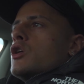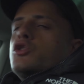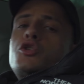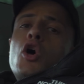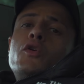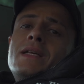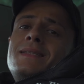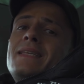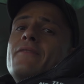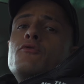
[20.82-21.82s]
So there's
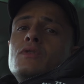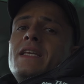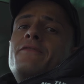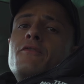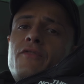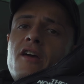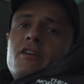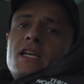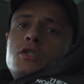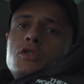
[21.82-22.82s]
several different
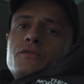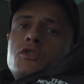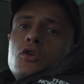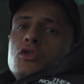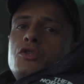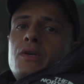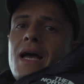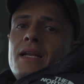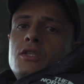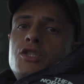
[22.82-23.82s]
variations of shots you
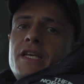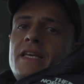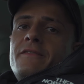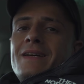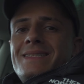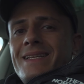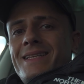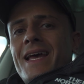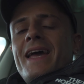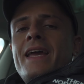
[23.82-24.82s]
can achieve.
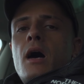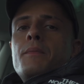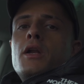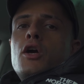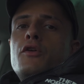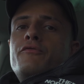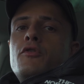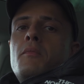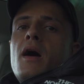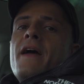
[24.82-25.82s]
Today I'm going to go
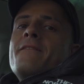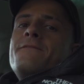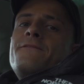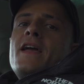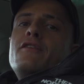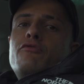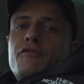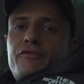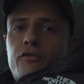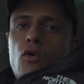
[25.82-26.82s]
through my
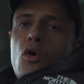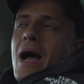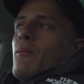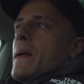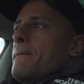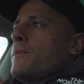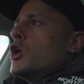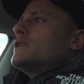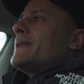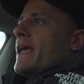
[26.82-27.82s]
favourite 4, and when
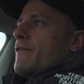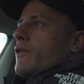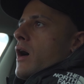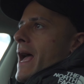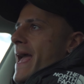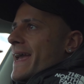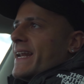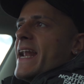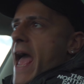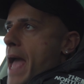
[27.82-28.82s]
put together
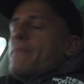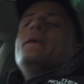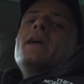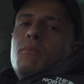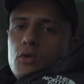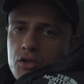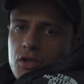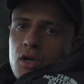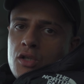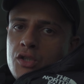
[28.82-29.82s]
in an epic
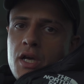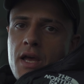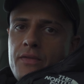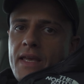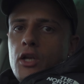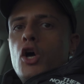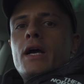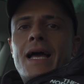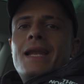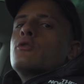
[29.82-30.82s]
montage, they
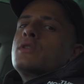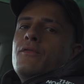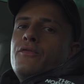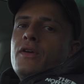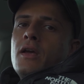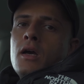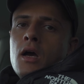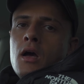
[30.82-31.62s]
look a little something